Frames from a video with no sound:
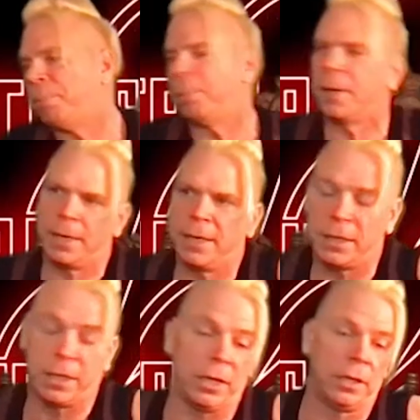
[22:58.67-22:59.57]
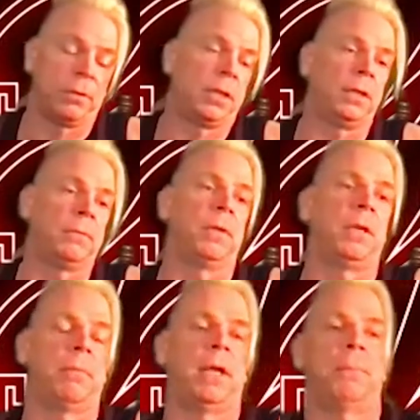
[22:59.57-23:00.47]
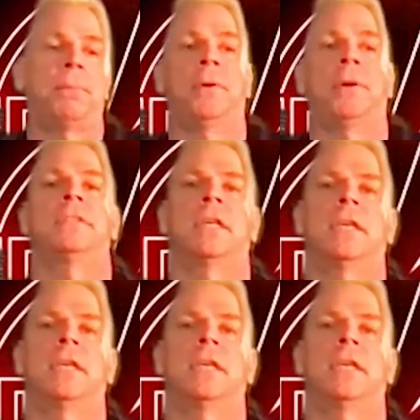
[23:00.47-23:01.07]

but he made a point. He's like,